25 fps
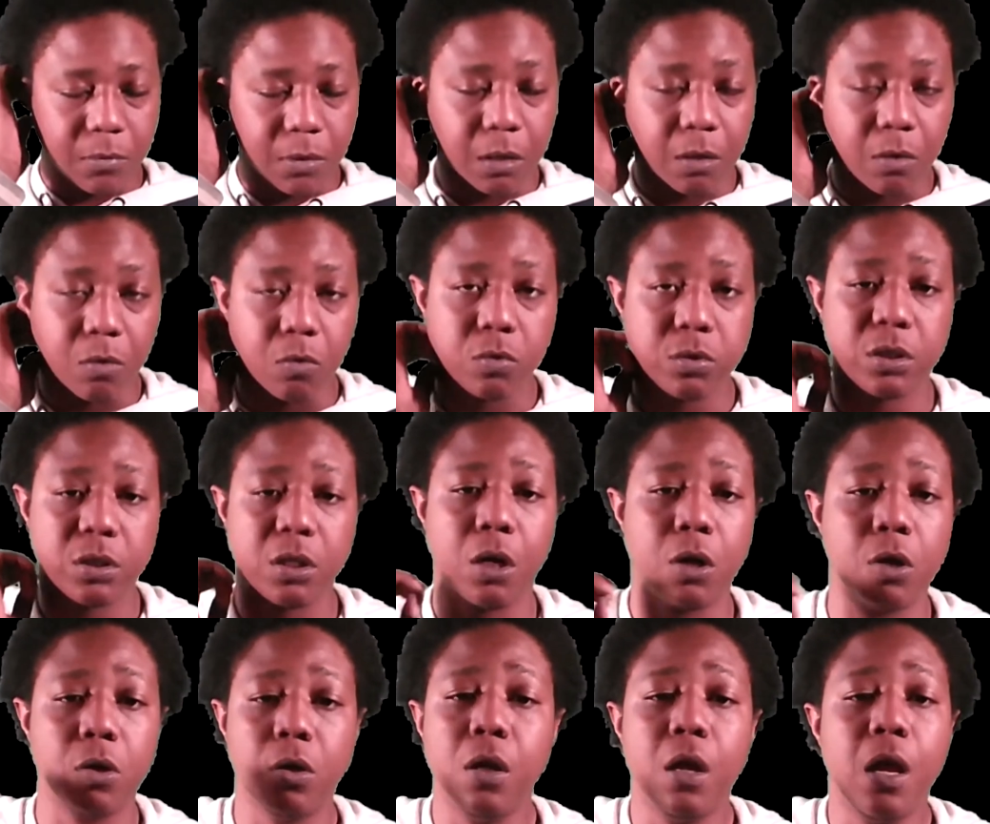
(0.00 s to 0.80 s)

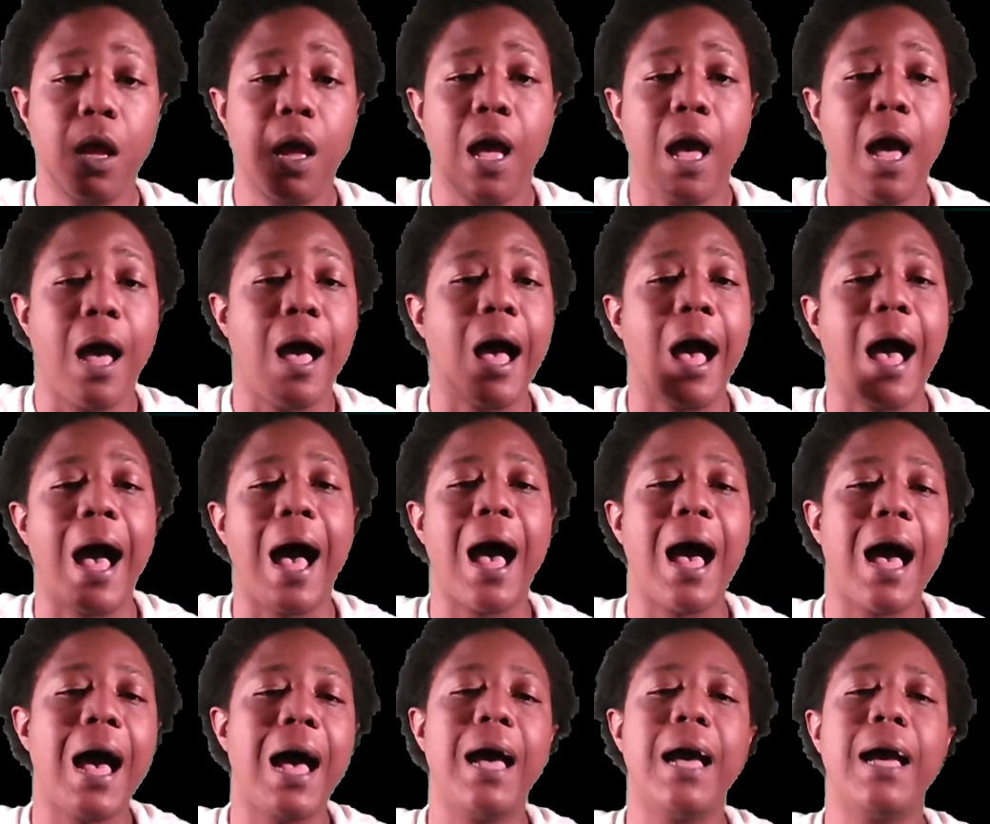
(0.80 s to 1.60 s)
So,
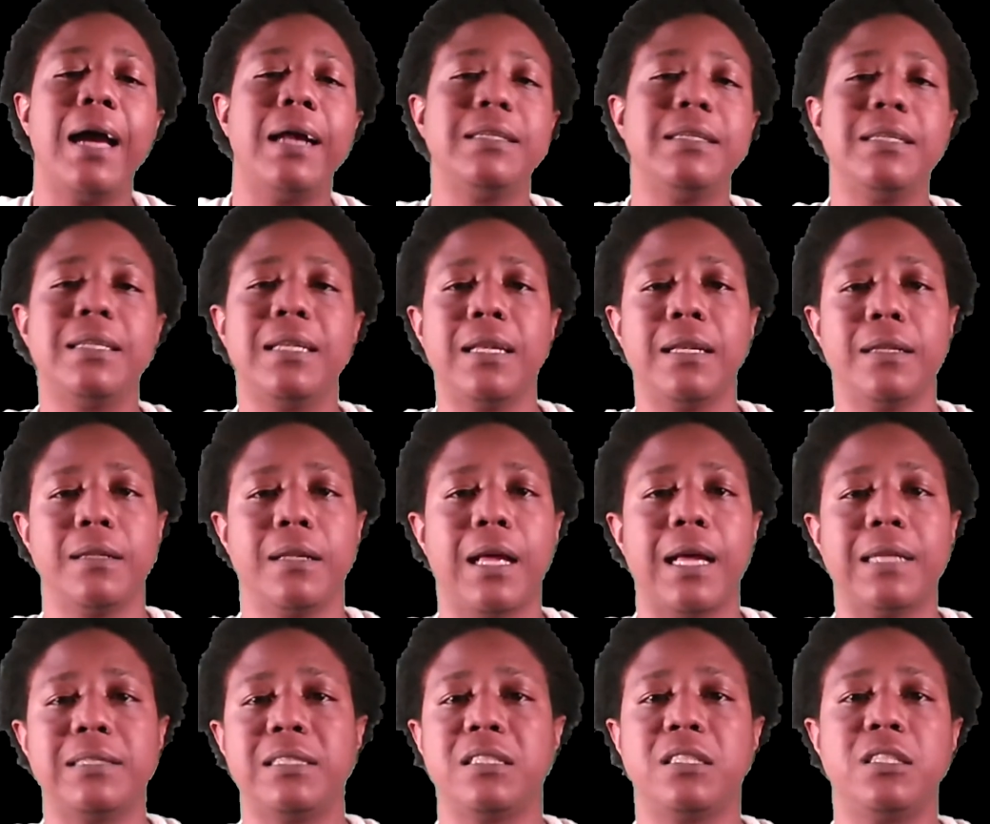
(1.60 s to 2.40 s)
I
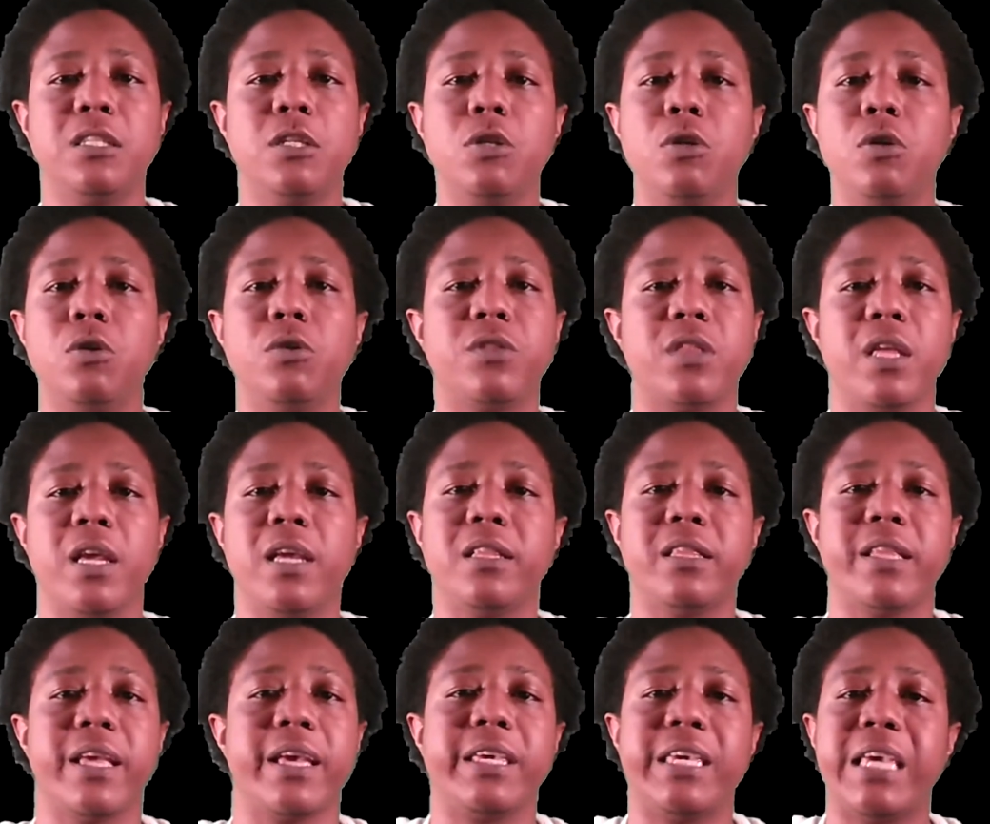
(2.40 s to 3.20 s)
still think
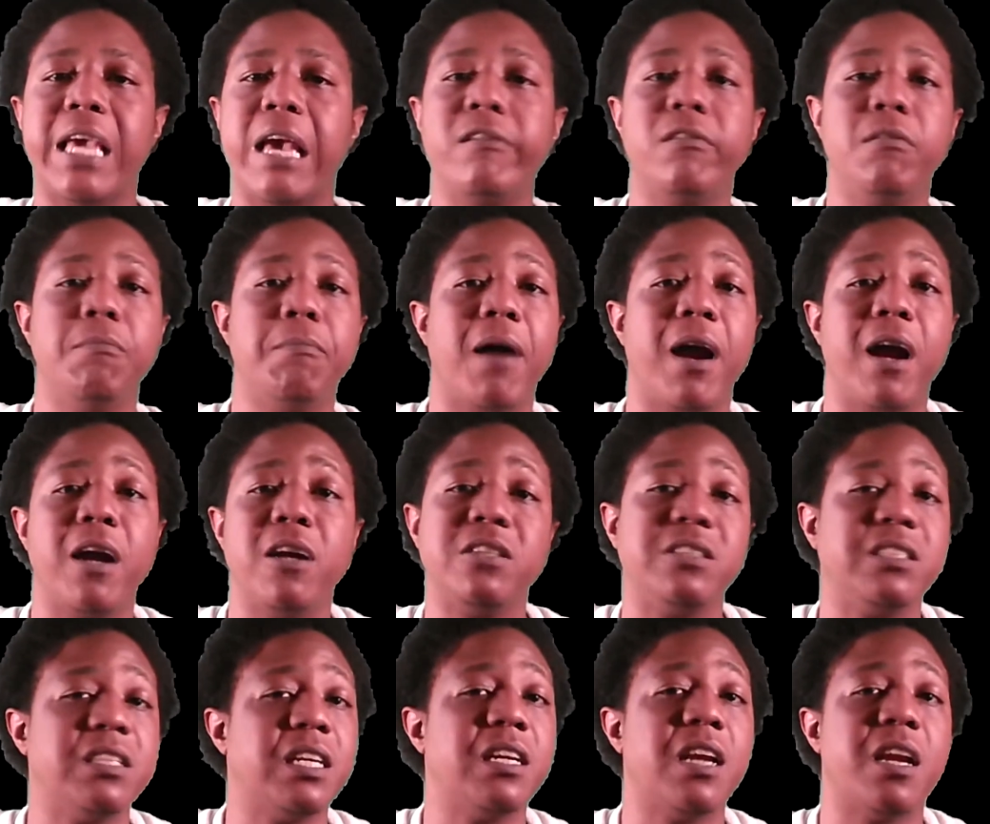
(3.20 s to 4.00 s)
that Kevin Byard's
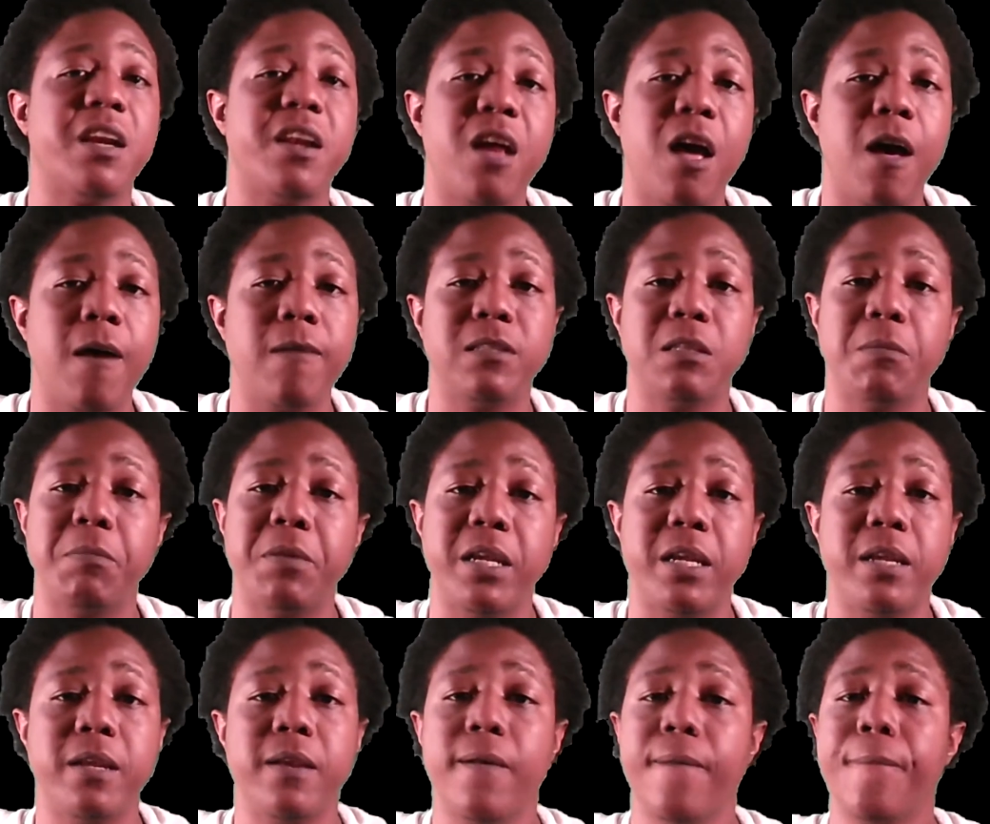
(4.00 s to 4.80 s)
done enough to
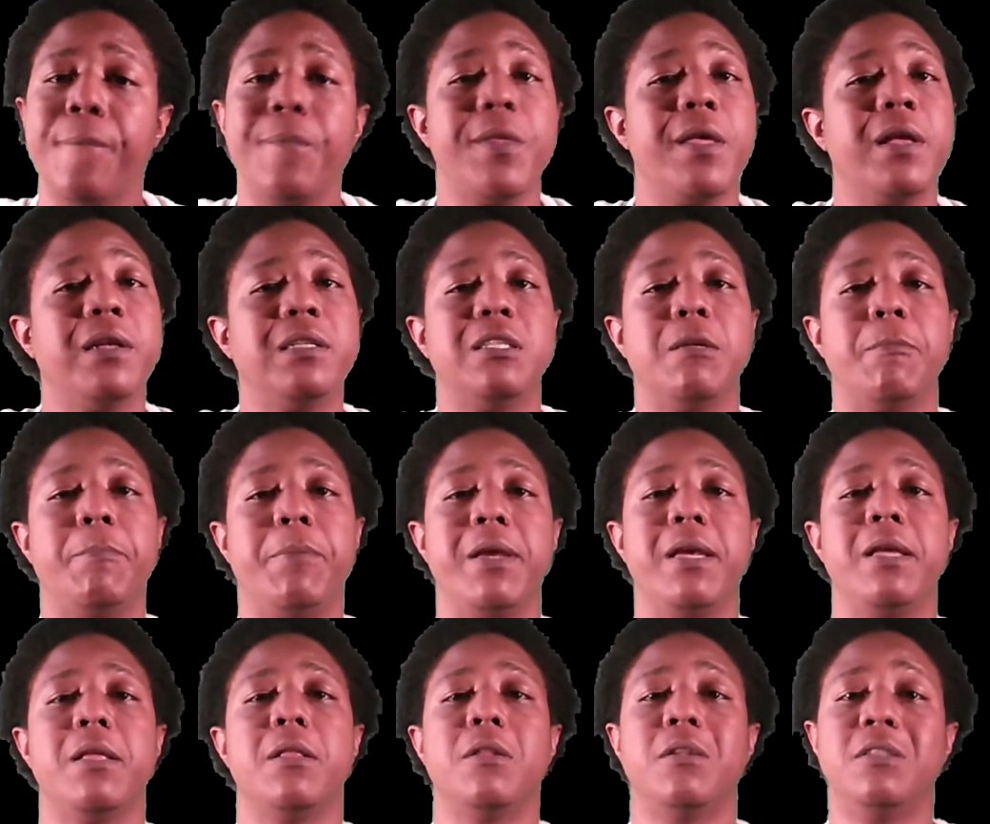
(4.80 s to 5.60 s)
be
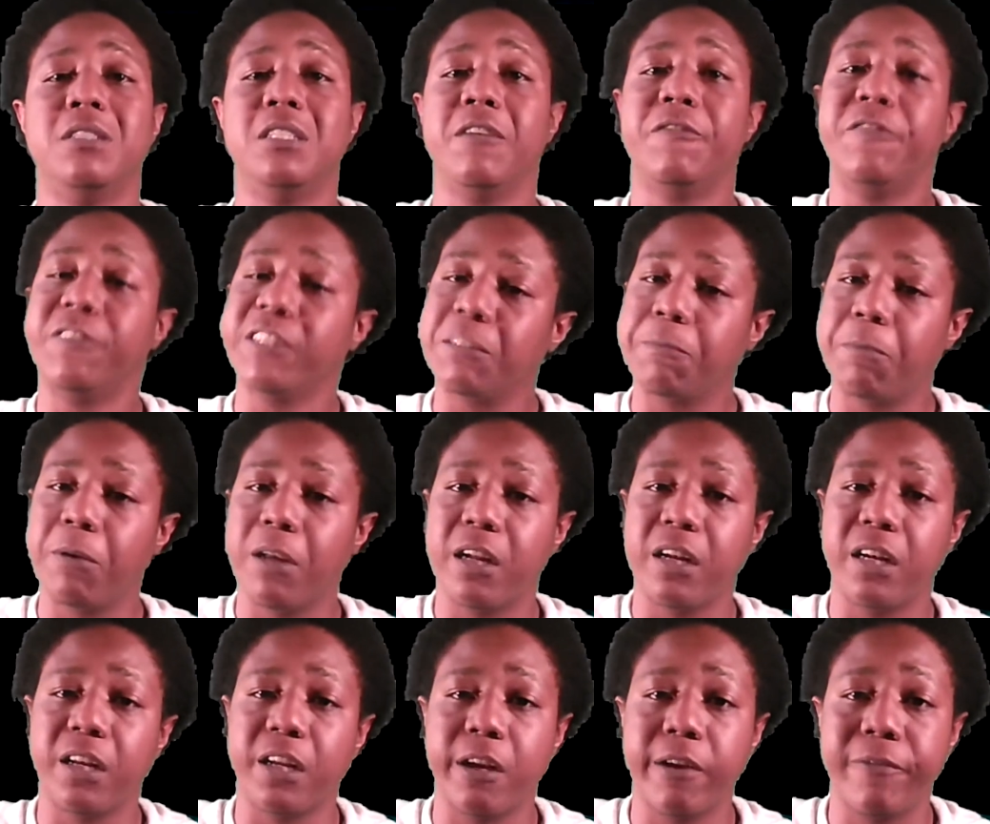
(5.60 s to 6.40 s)
the Defensive Player of
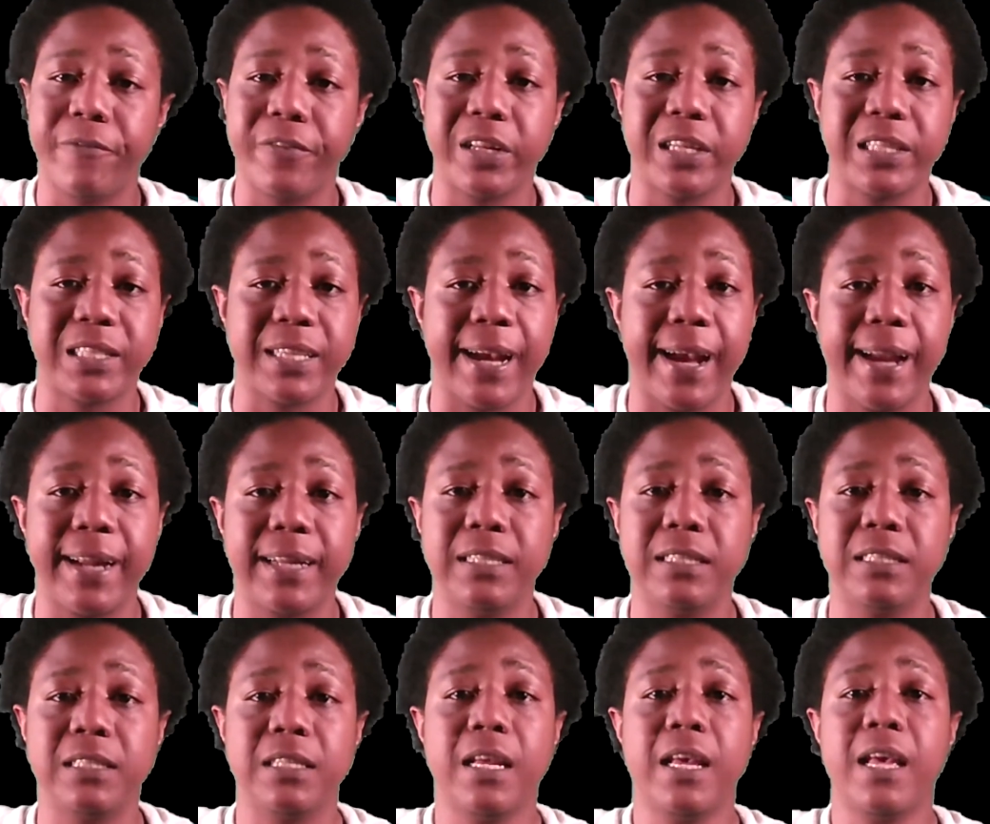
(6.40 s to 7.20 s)
the Year for the
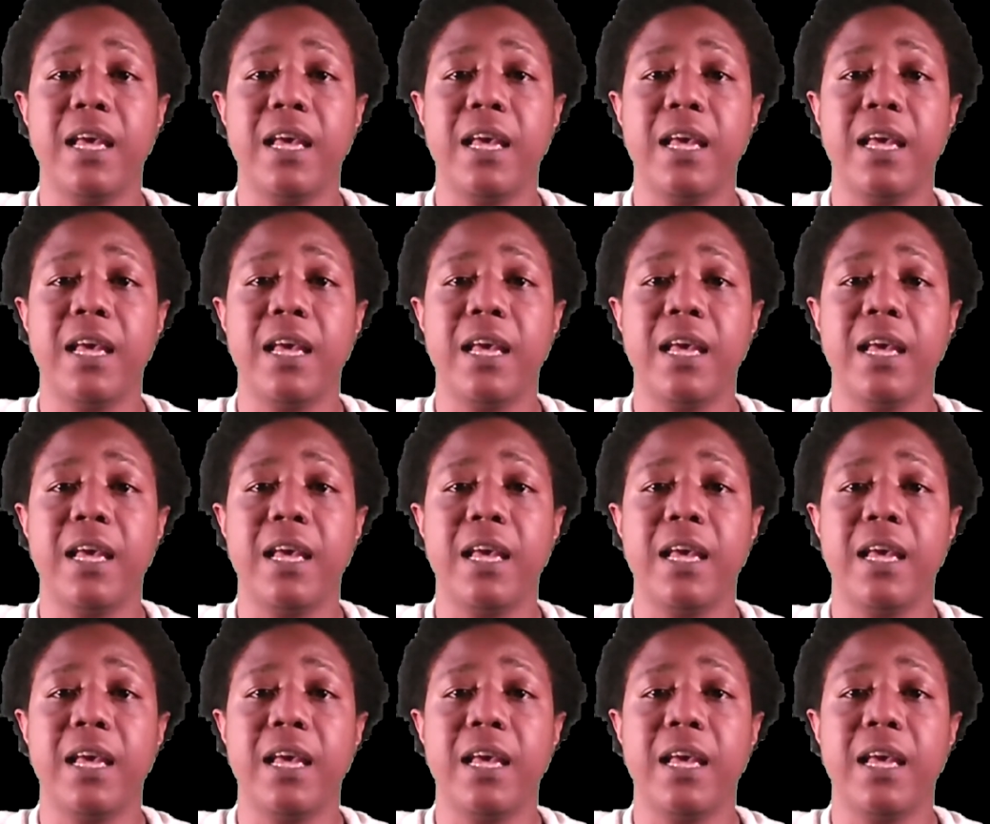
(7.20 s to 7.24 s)
Titans.